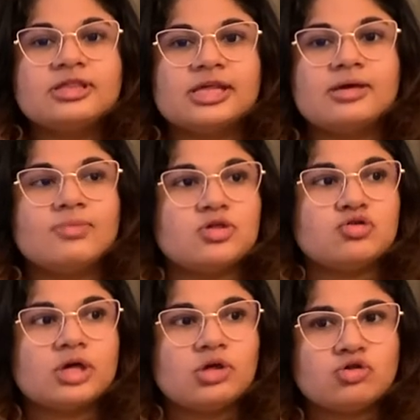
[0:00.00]
same
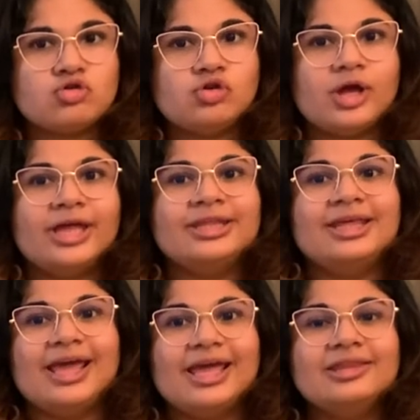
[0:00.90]
education
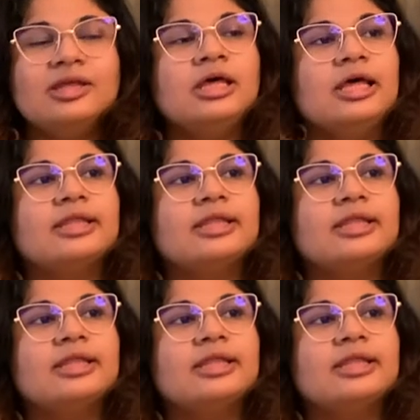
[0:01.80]
and gain